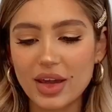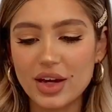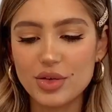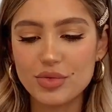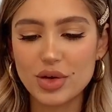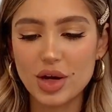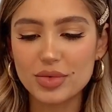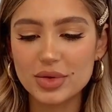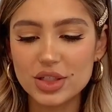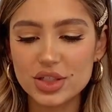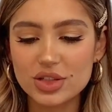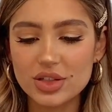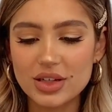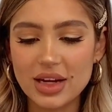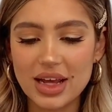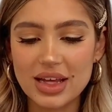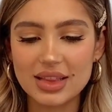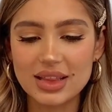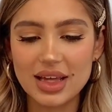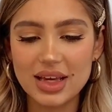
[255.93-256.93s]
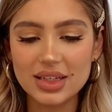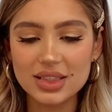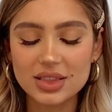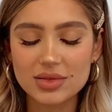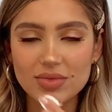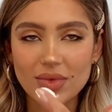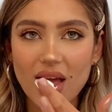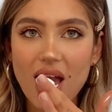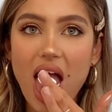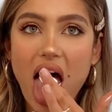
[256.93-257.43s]
You probably shouldn't eat this
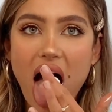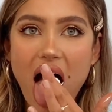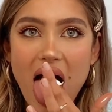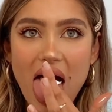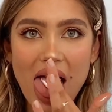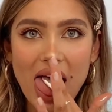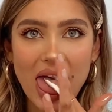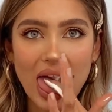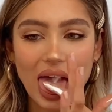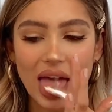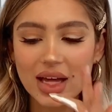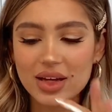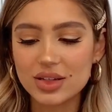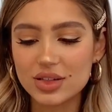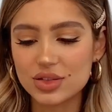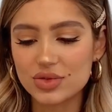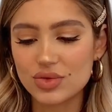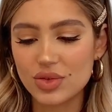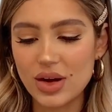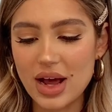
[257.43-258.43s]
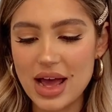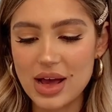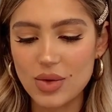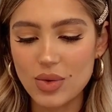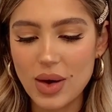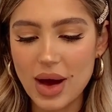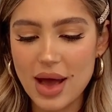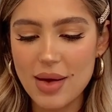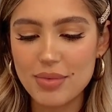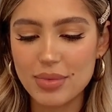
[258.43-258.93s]
because raw egg
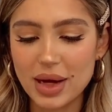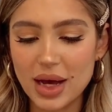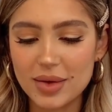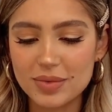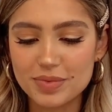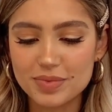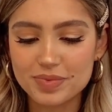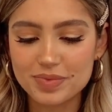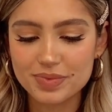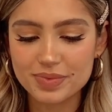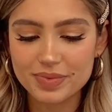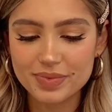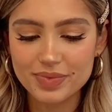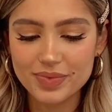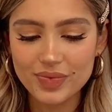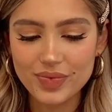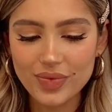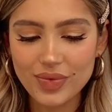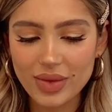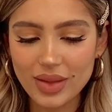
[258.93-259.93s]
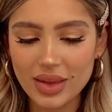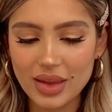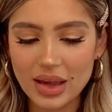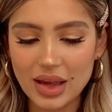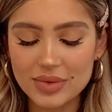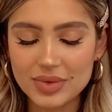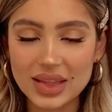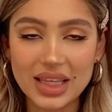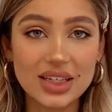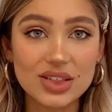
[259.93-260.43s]
white, but
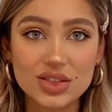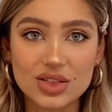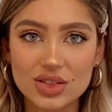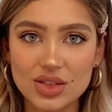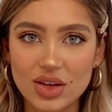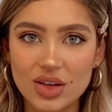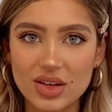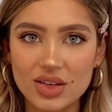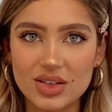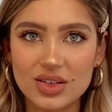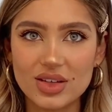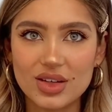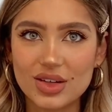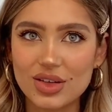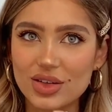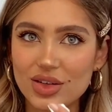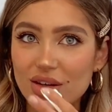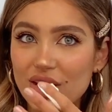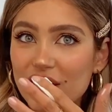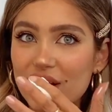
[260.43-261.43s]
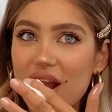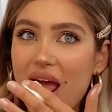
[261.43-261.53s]
it's so good.